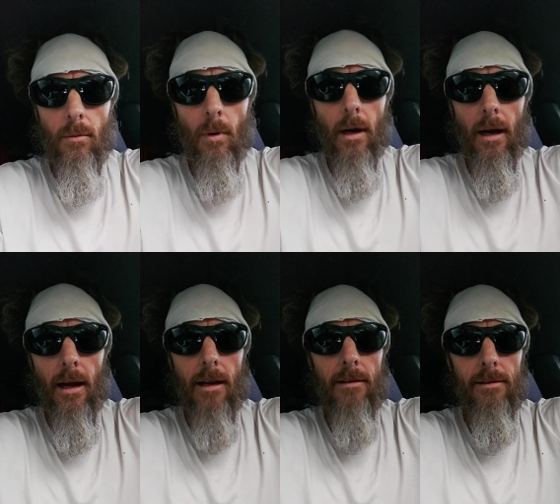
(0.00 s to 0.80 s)
what
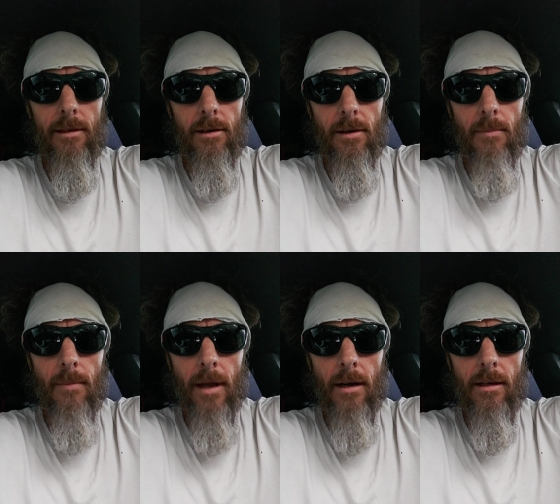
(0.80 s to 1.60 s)
I consider a
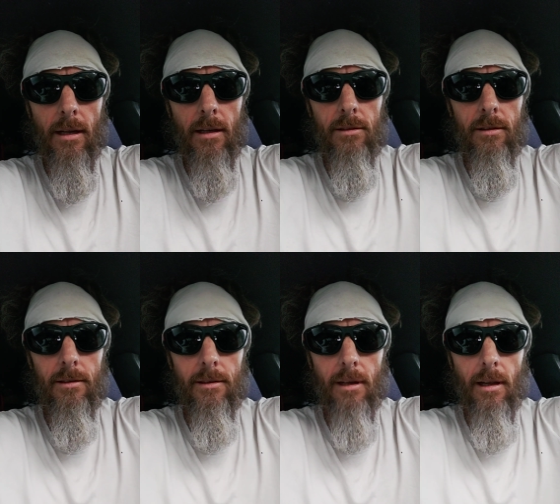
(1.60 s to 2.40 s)
meditation
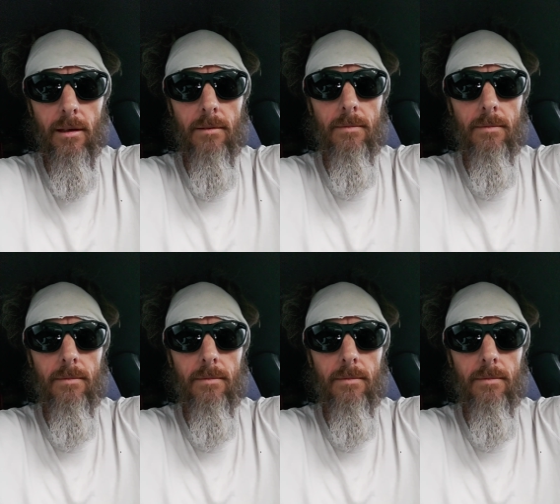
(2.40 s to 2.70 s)
state.